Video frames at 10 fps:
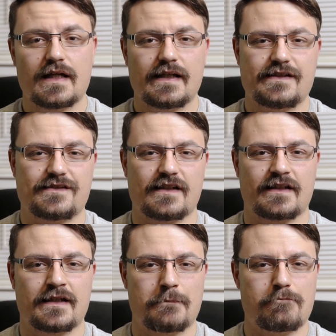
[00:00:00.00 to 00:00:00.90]
He's
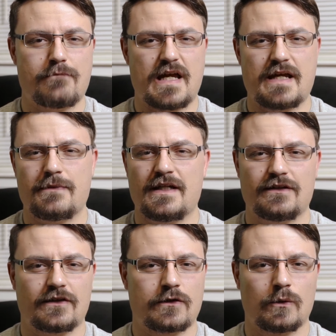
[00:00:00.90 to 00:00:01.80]
thinking maybe
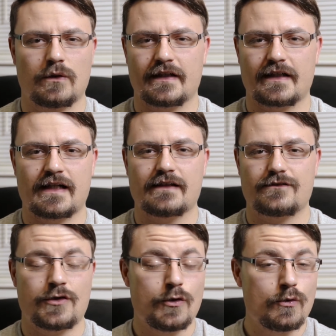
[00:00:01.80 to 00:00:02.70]
the coolant
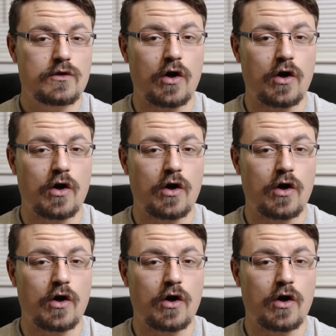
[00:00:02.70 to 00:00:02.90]
got too